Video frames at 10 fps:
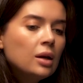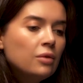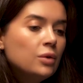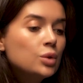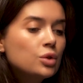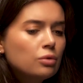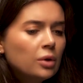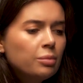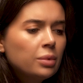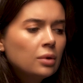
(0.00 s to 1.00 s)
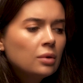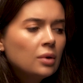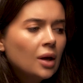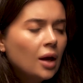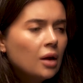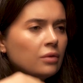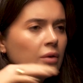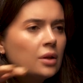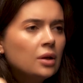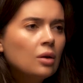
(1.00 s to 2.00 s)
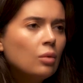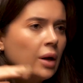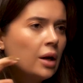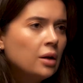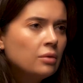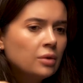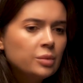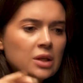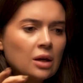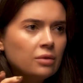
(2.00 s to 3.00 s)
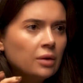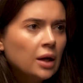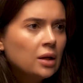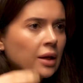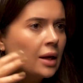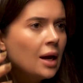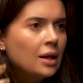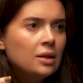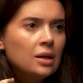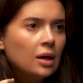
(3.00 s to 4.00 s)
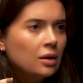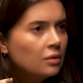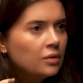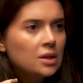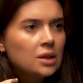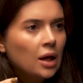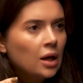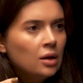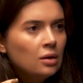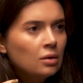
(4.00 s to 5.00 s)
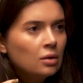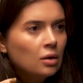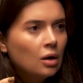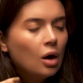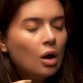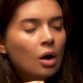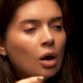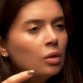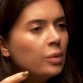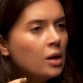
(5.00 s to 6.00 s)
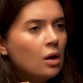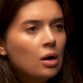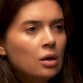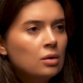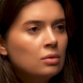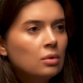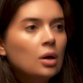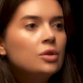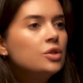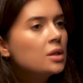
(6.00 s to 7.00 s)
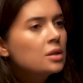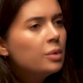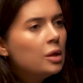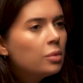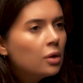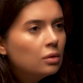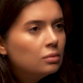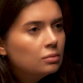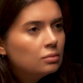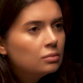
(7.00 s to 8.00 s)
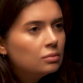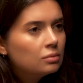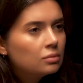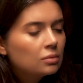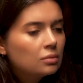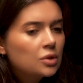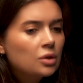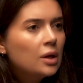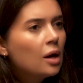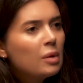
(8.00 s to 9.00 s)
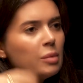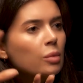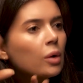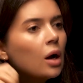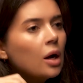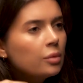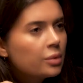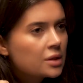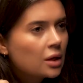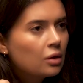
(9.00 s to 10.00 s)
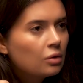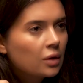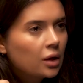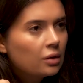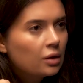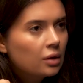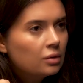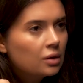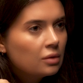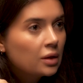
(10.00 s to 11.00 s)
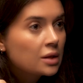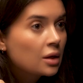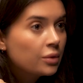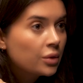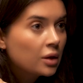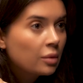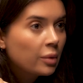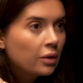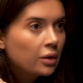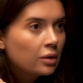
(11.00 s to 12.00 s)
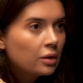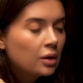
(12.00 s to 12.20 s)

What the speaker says: If you strip everything away from TFA, like at the end of the day, all we are just people. So yeah, maybe we're 100% overhead then, if that's how you think about it.